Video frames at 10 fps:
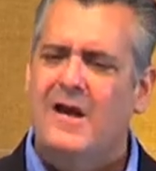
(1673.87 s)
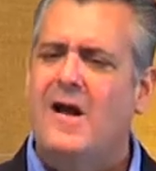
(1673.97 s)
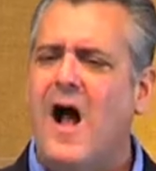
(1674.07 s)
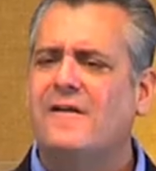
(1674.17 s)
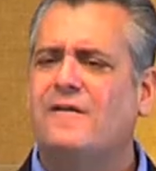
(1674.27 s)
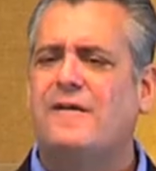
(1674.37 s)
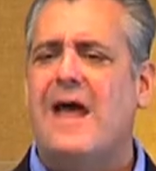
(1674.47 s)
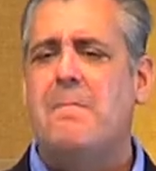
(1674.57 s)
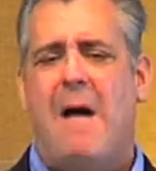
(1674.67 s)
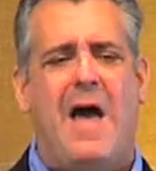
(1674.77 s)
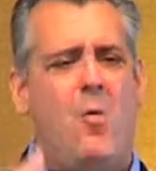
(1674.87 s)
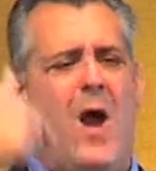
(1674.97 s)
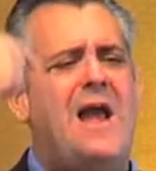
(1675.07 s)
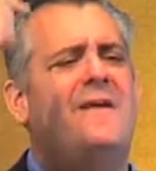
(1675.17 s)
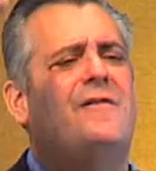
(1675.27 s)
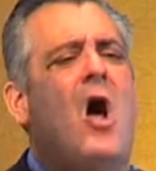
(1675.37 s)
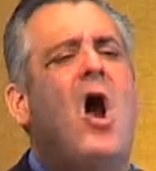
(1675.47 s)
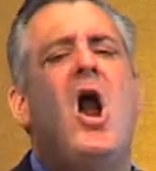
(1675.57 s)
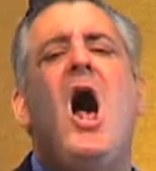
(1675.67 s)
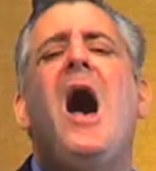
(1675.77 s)
God said, My ways
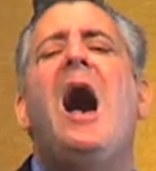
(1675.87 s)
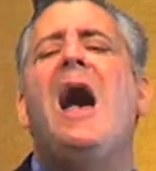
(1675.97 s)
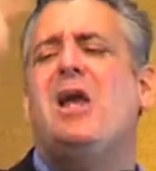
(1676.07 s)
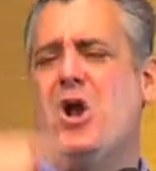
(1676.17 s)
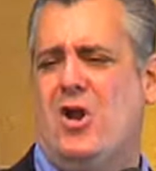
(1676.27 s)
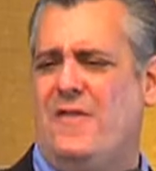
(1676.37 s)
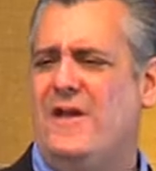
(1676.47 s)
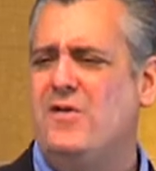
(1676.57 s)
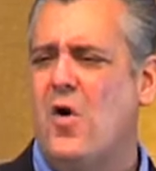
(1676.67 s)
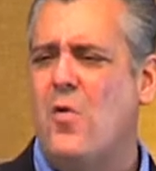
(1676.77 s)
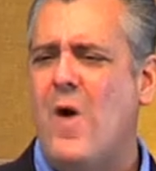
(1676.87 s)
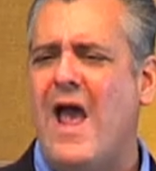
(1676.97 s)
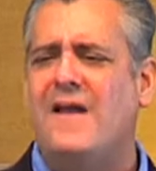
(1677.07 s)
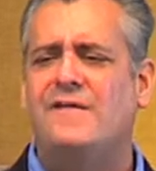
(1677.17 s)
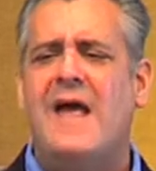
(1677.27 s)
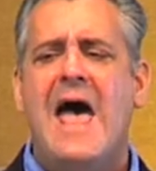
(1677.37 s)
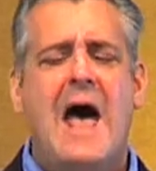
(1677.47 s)
are higher than your ways,